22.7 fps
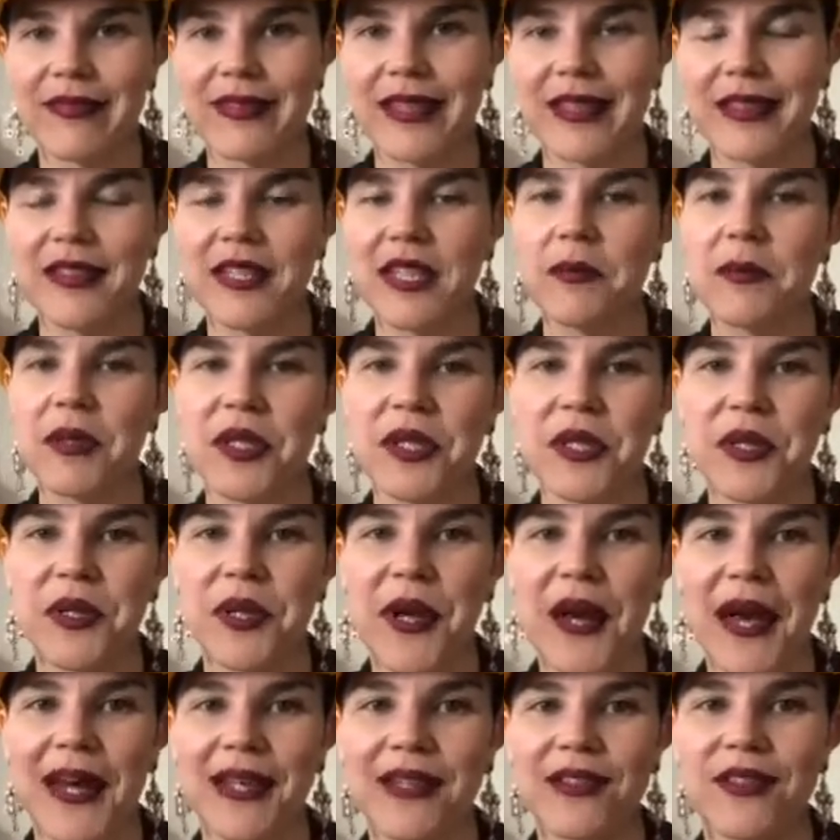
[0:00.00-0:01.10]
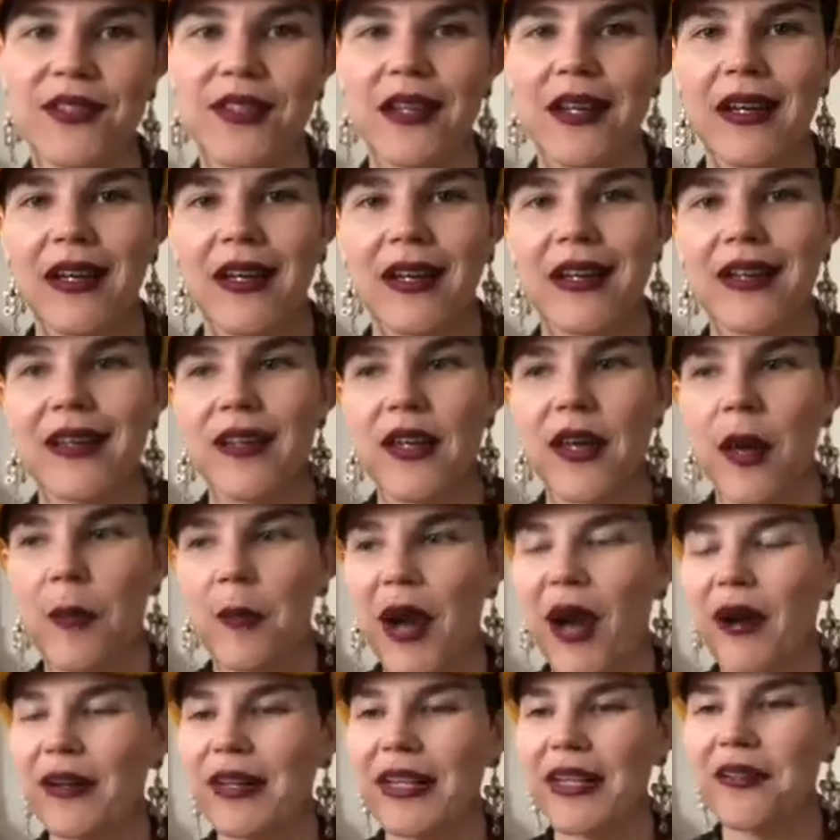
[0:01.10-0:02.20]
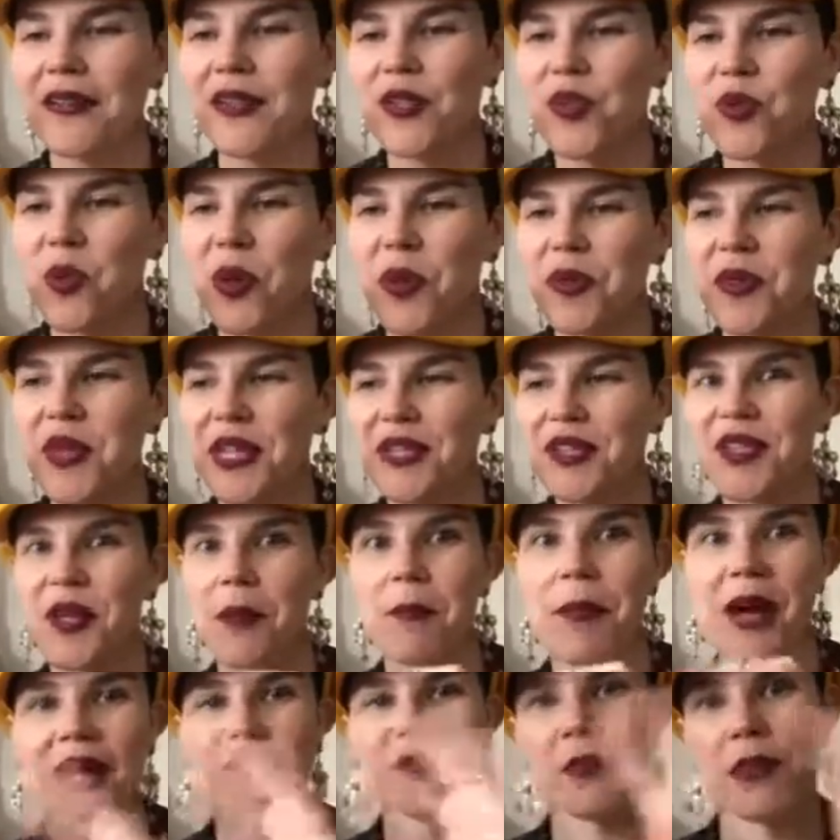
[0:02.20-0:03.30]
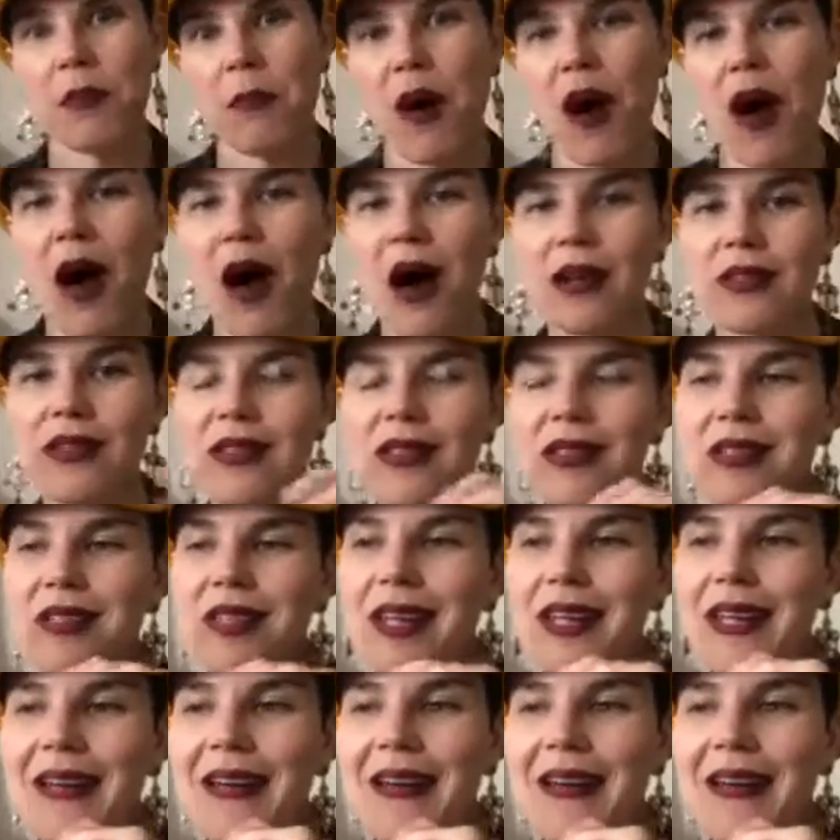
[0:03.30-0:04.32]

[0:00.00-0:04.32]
a demon, and apparently in this one things come back from the past,